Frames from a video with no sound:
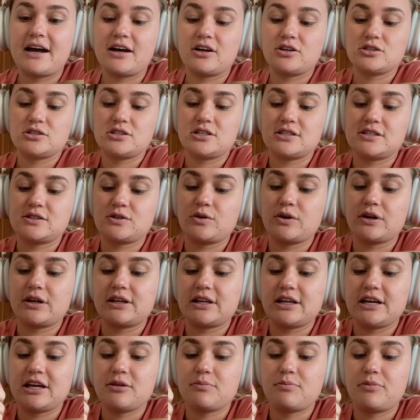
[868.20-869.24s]
just
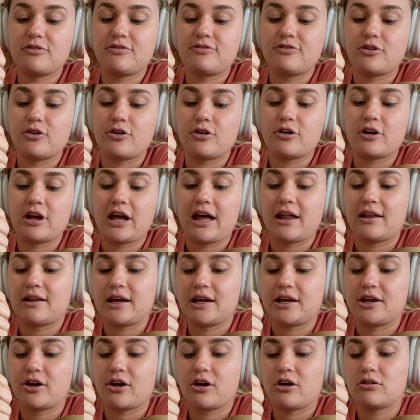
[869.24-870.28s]
quickly before
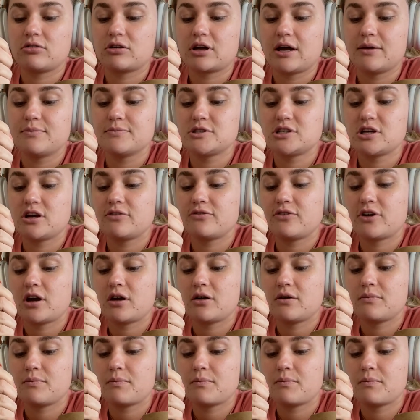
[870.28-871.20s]
Ellie girl comes over.